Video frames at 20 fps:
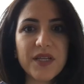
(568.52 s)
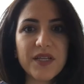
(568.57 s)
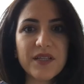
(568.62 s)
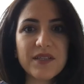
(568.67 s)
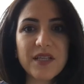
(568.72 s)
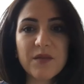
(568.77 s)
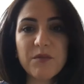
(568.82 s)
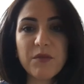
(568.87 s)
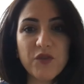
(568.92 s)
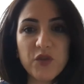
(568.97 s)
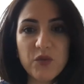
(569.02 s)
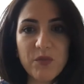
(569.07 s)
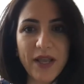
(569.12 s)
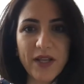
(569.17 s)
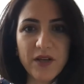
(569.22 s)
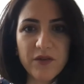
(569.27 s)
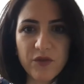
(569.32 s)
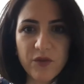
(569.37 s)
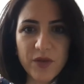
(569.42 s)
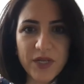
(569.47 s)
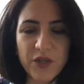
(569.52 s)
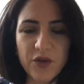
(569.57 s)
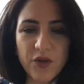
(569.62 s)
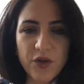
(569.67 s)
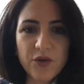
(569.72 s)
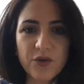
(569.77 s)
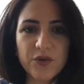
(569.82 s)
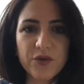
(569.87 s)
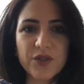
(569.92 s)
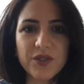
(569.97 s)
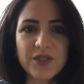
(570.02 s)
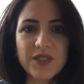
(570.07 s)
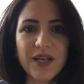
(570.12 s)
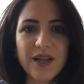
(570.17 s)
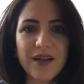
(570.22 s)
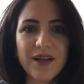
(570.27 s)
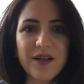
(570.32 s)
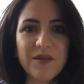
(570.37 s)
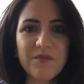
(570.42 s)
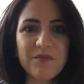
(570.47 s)
Some of you might have already heard,
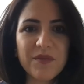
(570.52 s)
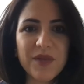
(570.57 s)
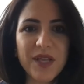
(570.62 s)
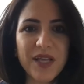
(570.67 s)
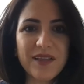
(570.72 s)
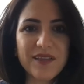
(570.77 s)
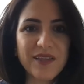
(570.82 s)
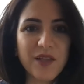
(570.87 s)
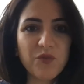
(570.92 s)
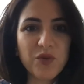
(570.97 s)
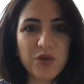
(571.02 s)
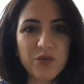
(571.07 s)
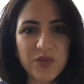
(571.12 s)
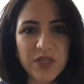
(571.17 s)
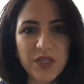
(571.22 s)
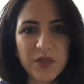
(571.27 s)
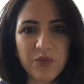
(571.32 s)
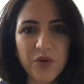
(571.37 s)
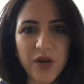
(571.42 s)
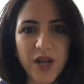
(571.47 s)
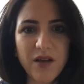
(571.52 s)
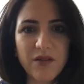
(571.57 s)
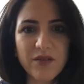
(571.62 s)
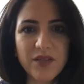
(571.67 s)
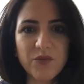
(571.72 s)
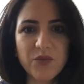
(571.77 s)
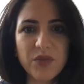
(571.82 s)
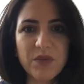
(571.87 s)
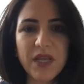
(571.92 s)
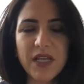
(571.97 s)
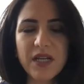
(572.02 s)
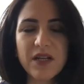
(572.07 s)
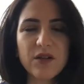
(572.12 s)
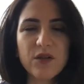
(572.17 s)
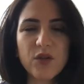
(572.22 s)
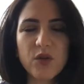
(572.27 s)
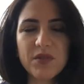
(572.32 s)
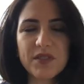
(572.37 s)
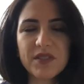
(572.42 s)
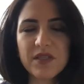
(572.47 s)
and that we're really proud that we made a
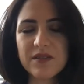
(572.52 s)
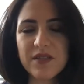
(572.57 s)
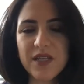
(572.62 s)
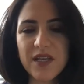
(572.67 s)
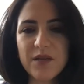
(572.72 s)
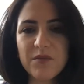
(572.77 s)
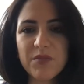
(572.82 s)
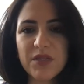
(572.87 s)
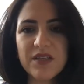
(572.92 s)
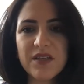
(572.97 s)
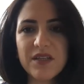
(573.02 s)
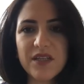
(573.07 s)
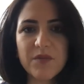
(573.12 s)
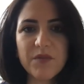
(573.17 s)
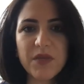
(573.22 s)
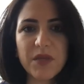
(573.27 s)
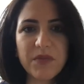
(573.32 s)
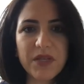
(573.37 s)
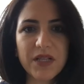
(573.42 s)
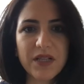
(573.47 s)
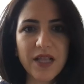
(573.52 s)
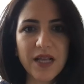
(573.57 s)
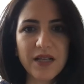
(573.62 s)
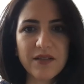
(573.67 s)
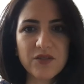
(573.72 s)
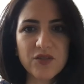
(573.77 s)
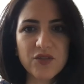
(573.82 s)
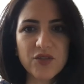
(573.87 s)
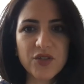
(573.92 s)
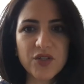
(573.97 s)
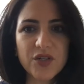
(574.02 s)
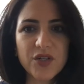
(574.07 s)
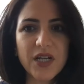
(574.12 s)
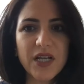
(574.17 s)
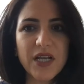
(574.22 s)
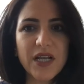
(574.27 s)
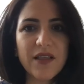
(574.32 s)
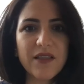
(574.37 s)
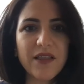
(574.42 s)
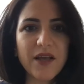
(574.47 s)
global sustainability commitment last year
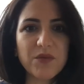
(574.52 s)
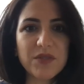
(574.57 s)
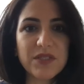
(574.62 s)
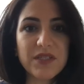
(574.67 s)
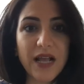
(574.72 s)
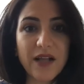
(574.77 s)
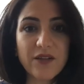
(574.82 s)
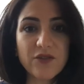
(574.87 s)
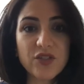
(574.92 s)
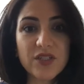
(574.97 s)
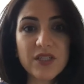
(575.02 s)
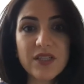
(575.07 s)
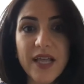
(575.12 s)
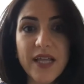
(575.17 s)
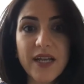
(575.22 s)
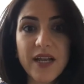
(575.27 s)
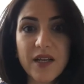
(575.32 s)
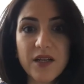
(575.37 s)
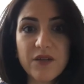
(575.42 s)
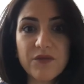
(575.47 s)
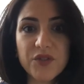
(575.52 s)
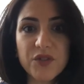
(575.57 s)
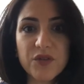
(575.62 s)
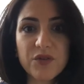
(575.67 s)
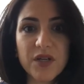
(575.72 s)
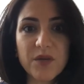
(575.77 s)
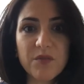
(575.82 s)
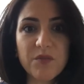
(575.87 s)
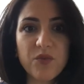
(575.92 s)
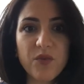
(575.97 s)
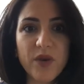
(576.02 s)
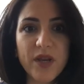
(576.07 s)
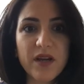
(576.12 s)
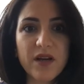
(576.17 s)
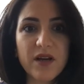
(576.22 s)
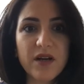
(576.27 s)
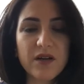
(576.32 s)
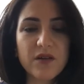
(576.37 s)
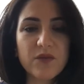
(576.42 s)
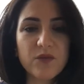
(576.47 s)
that was actually led out of Europe,
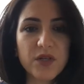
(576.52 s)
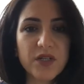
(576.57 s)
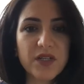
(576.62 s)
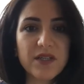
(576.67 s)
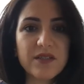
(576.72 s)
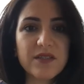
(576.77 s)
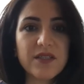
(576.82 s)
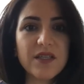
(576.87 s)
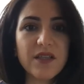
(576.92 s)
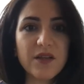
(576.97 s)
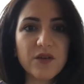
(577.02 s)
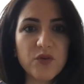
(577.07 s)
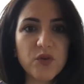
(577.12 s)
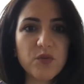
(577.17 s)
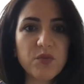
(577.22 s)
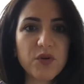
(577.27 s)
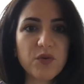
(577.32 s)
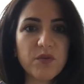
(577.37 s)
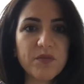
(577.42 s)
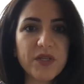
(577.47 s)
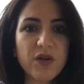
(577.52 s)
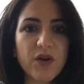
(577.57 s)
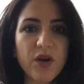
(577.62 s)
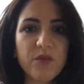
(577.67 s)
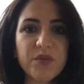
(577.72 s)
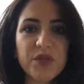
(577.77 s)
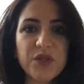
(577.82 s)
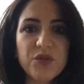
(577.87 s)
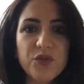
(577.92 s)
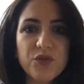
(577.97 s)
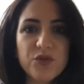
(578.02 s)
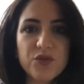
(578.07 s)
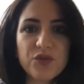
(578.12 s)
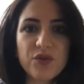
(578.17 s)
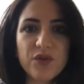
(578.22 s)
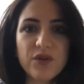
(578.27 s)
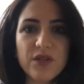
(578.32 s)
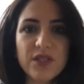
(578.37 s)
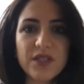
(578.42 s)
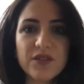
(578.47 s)
where we're going to see that Uber will be carbon
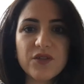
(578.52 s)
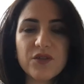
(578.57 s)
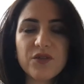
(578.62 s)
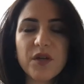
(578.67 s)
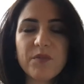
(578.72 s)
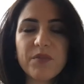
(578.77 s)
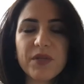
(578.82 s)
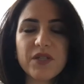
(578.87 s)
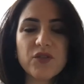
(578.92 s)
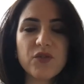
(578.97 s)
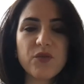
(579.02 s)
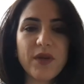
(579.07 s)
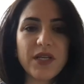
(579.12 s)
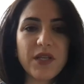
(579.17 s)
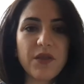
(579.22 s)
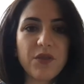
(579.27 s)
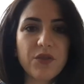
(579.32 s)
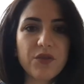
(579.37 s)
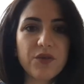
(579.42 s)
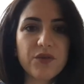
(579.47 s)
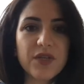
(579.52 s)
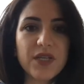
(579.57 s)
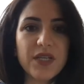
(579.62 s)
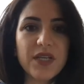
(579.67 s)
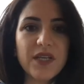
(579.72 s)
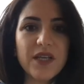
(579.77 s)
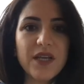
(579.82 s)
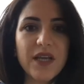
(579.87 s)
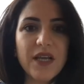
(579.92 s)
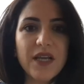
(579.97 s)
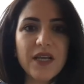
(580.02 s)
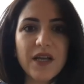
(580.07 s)
neutral in Europe in 2030,